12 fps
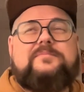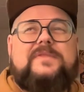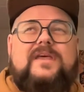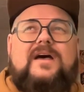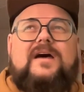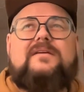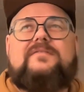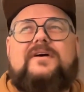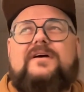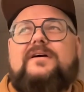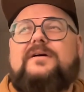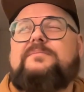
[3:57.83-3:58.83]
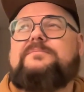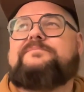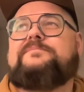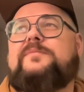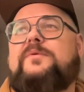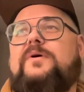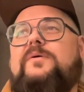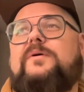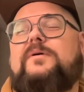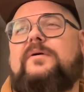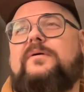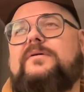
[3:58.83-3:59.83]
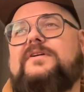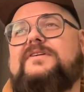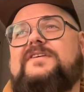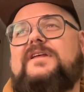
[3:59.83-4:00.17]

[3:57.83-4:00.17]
kind of a, what do I want to